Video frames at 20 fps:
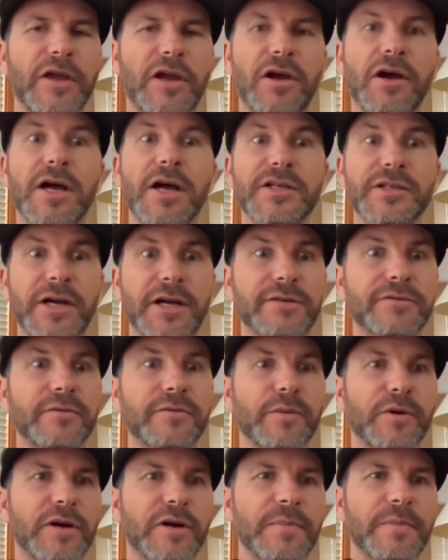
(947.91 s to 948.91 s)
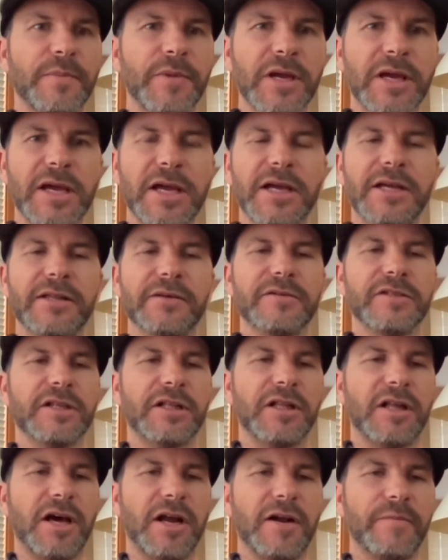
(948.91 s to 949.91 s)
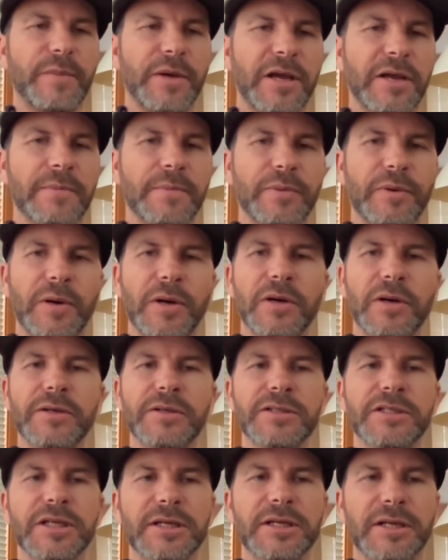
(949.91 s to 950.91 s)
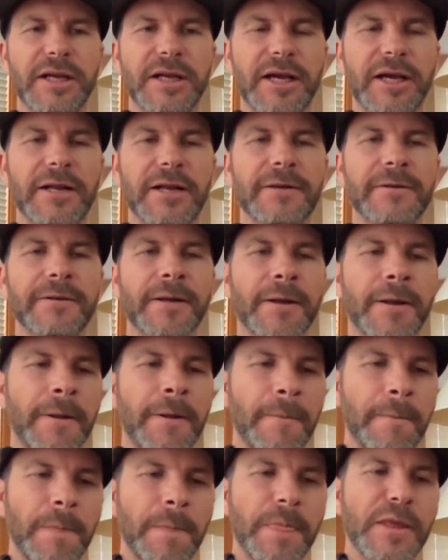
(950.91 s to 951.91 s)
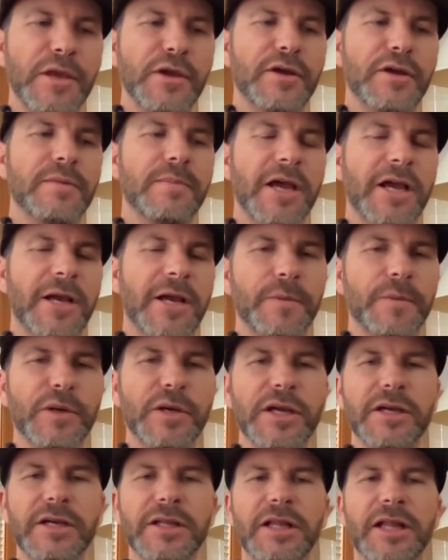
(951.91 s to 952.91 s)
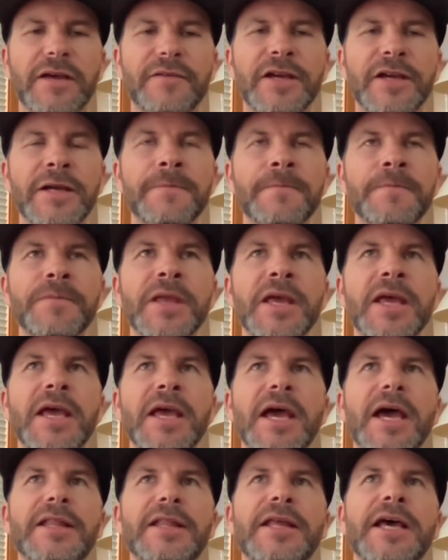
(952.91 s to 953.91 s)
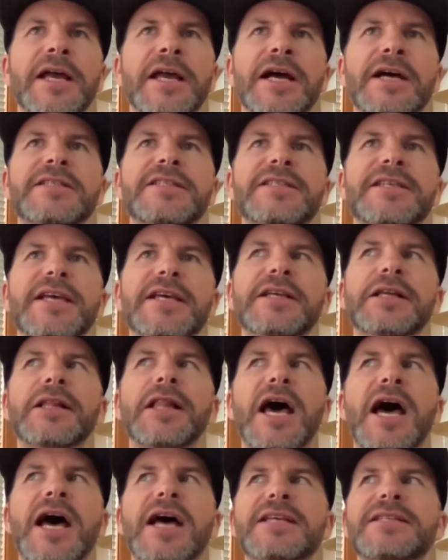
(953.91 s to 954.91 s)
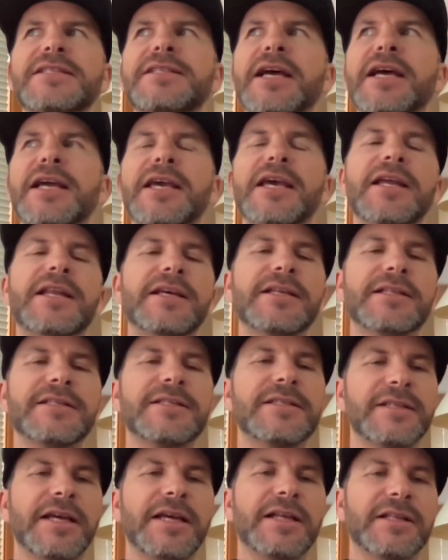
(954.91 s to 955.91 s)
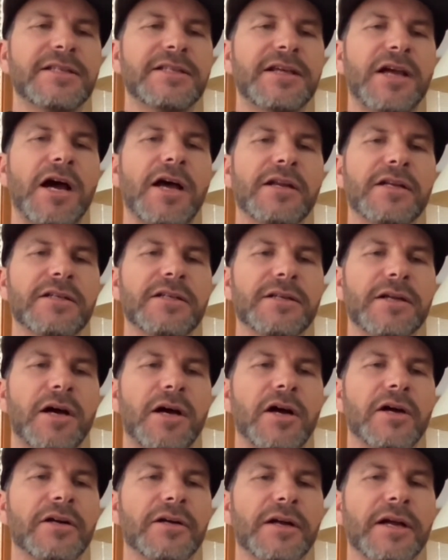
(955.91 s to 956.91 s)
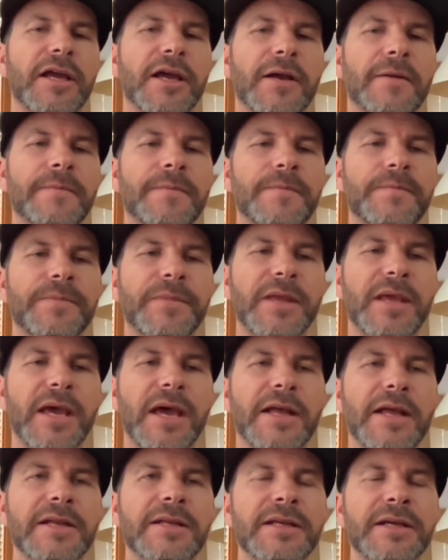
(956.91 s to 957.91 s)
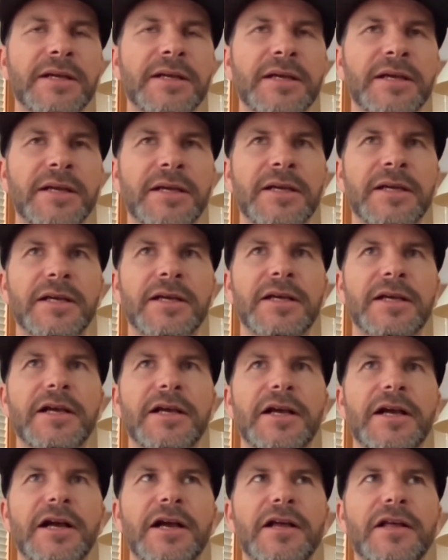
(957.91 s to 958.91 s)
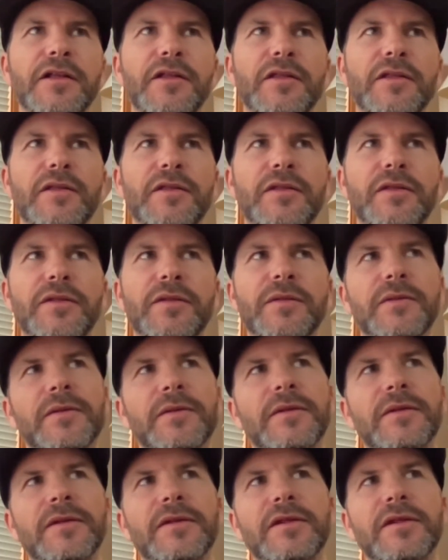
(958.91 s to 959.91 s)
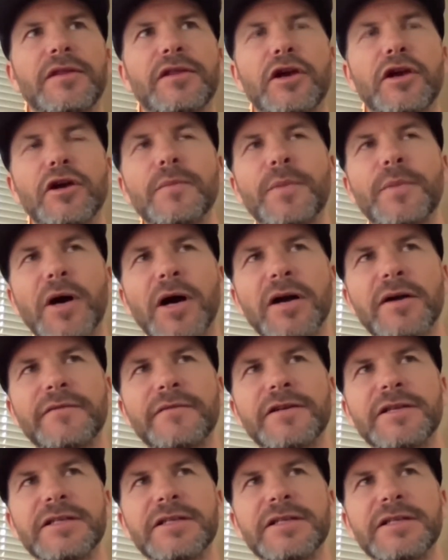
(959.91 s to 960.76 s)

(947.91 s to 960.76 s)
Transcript: the contracts were pretty big. There was a lot of paid pros and you could make a pretty good living. And then I'd say in the last decade, it's gotten harder again. And the good part of